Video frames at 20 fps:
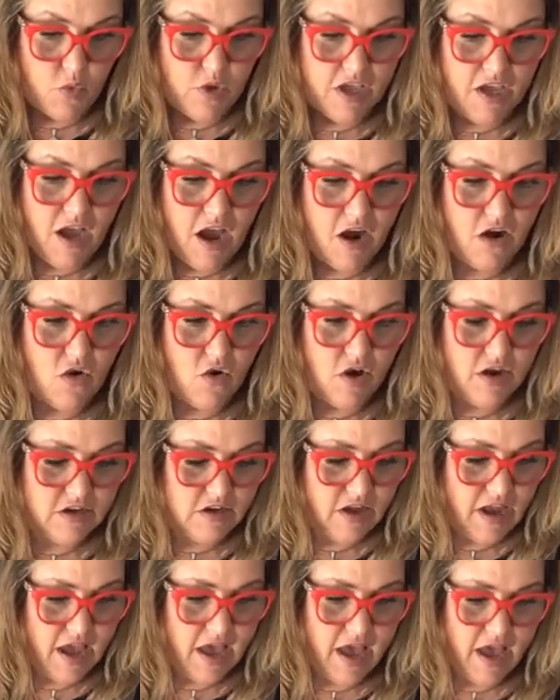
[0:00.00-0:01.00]
We are
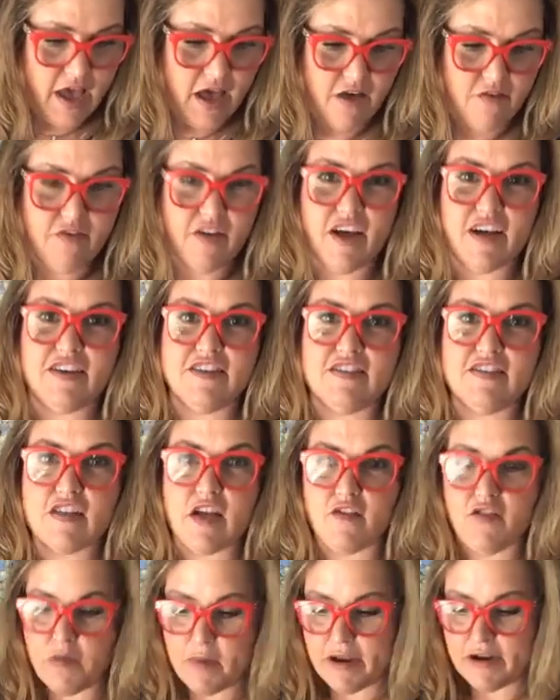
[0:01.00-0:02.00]
going to have a
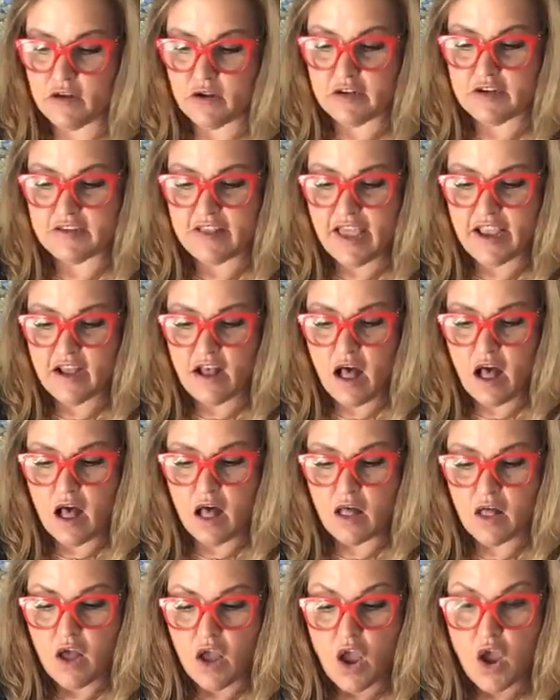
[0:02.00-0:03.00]
Discover Magnolia Design
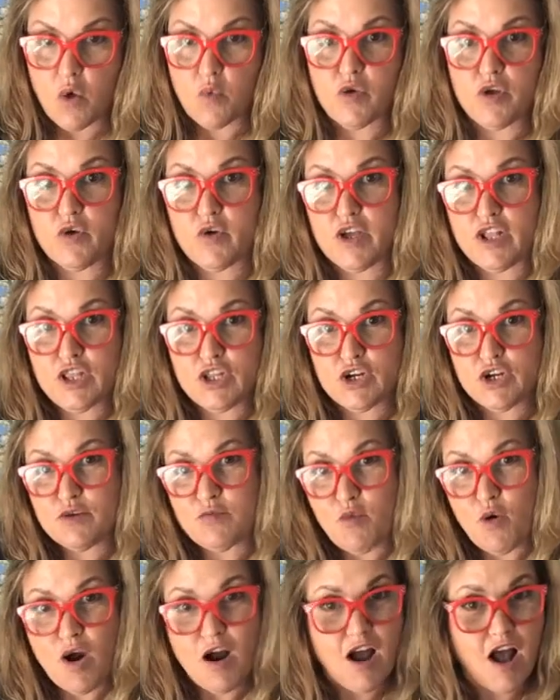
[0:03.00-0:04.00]
call where you can
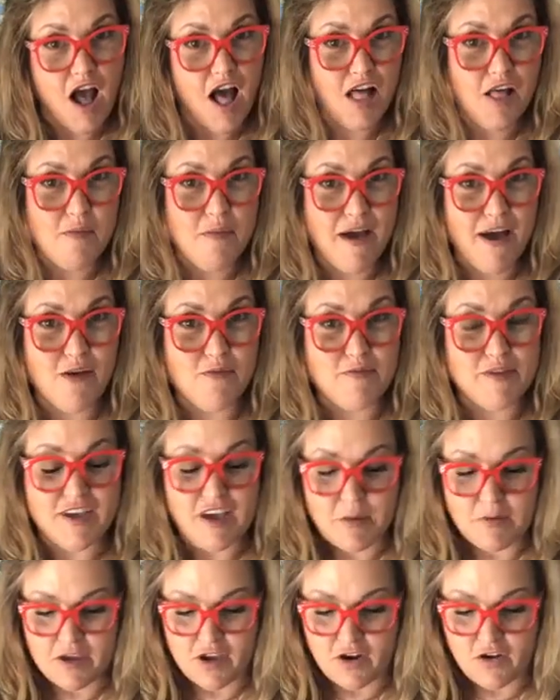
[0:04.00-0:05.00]
learn more all about
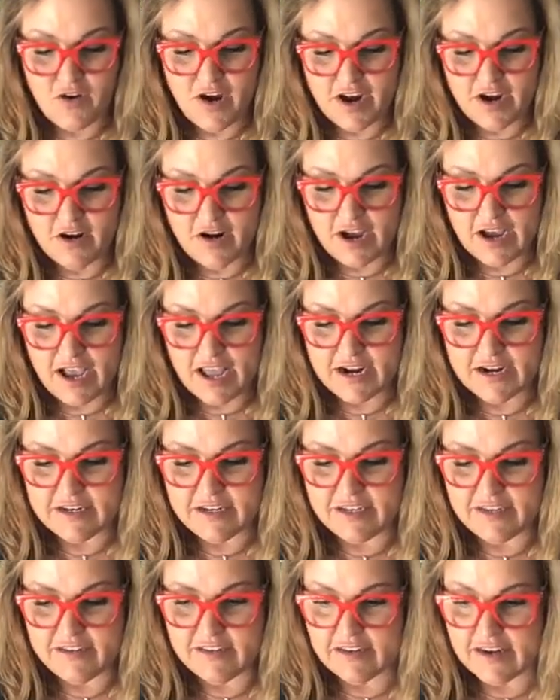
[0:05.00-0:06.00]
becoming a creator. I kind
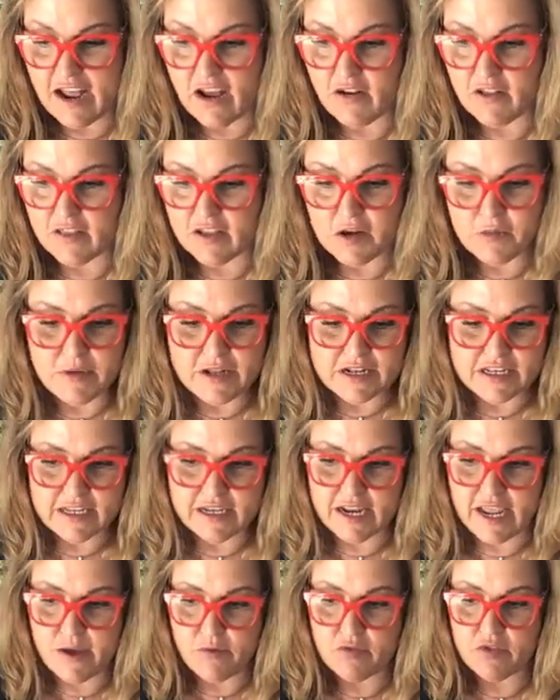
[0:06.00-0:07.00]
of teased it out a little bit
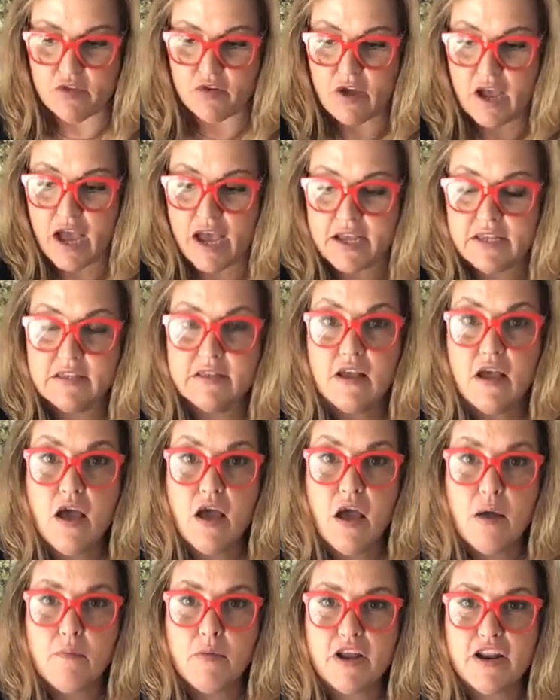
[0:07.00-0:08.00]
today with you guys,
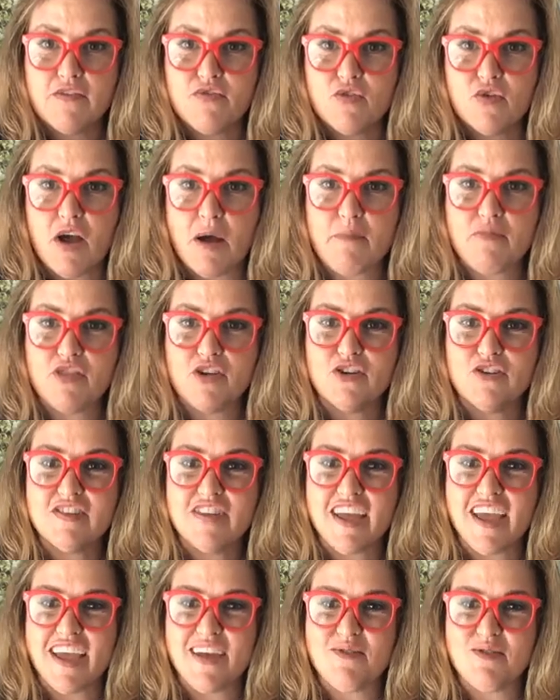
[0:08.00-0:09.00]
but if you come
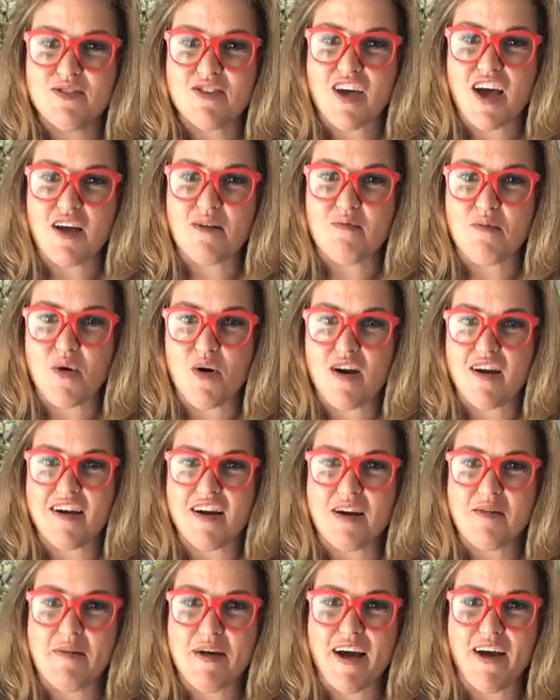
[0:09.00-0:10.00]
Thursday, we'll talk
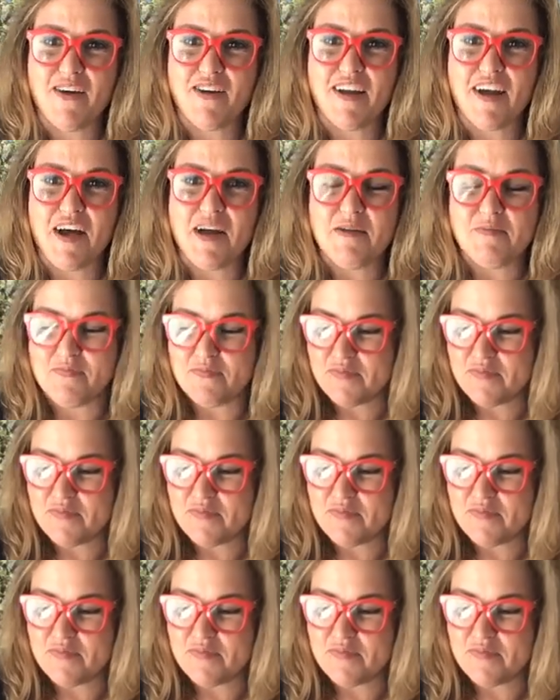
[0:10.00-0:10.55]
more about